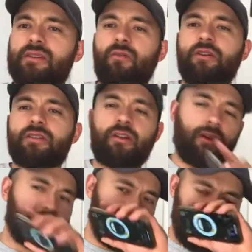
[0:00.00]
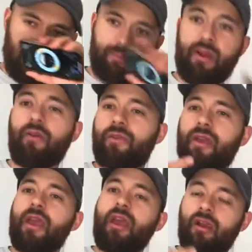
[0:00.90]
I want you to also think about the
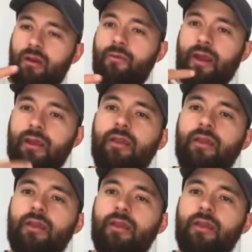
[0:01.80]
air, right?